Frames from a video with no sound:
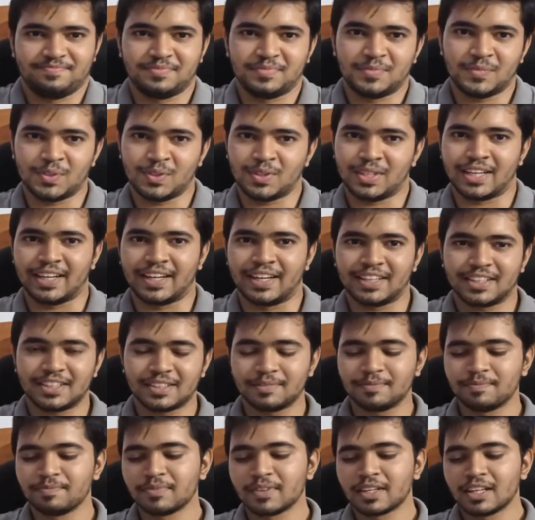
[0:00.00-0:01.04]
you get it.
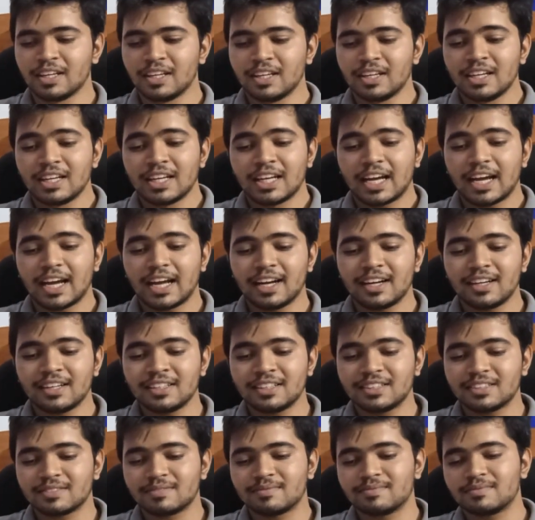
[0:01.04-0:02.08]

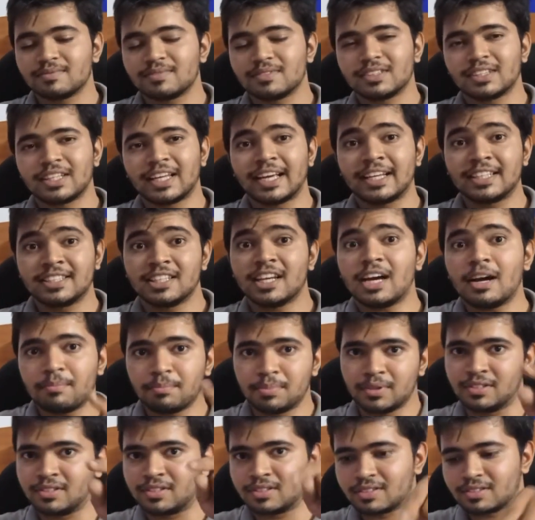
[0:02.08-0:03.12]
And the
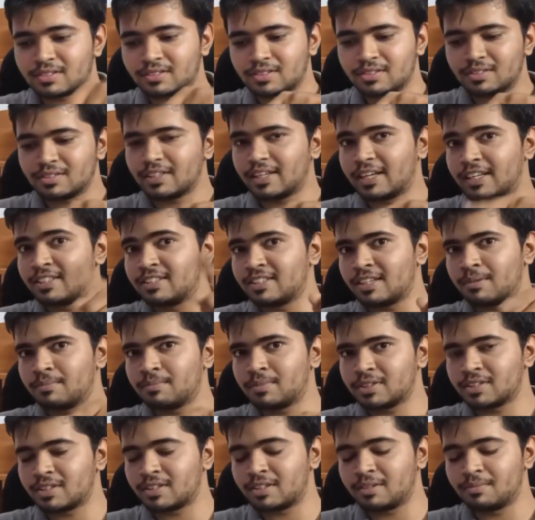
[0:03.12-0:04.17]
examples
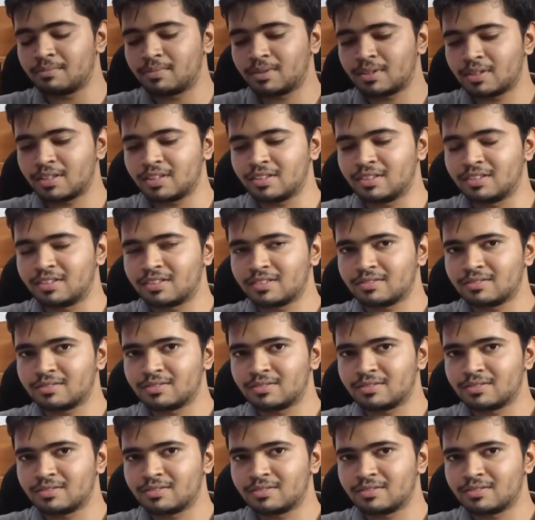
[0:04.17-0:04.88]
are important